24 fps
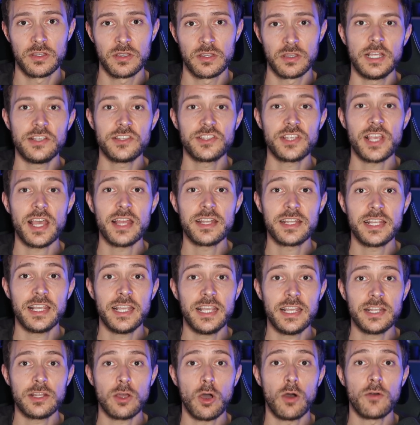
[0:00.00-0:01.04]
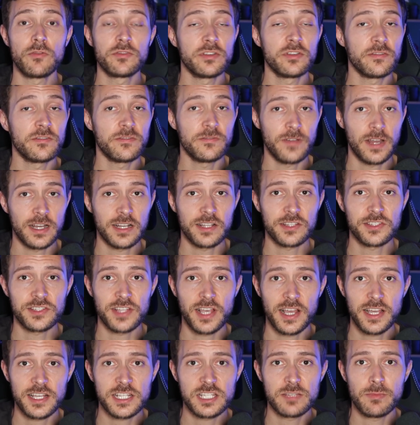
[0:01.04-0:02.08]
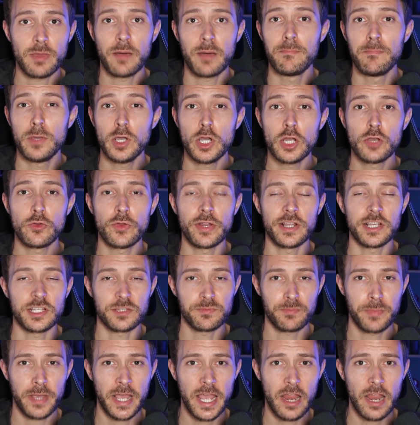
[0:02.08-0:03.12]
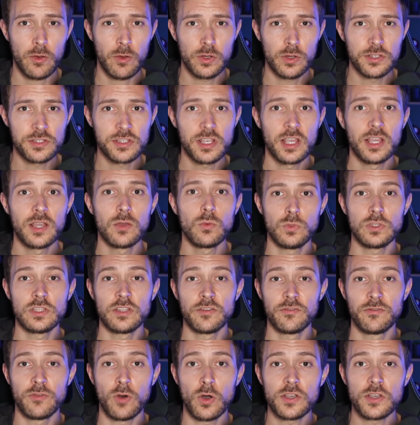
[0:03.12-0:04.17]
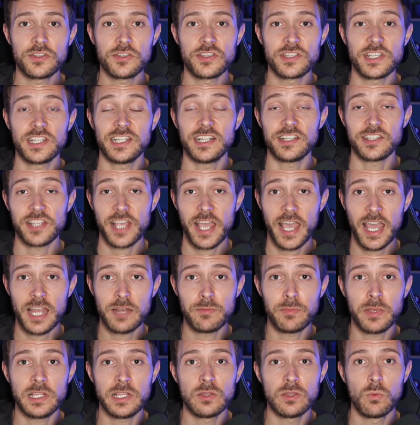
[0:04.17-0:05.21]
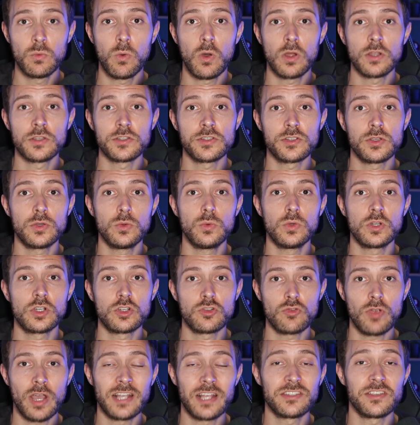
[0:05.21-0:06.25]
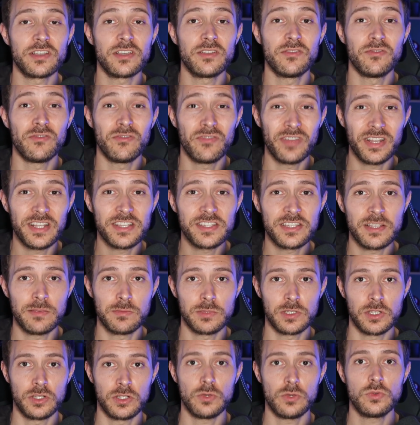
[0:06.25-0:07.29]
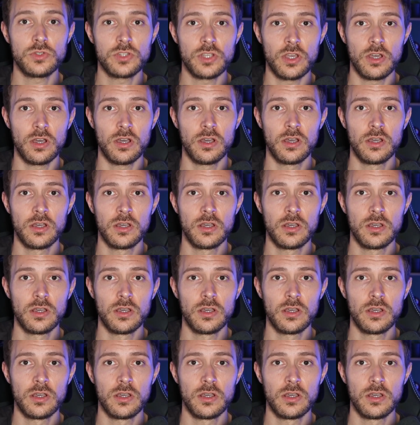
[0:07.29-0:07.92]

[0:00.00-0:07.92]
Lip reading: He said he'd often fantasized about murdering his parents, with the voices in his head being the ones who were trying to convince him to do so.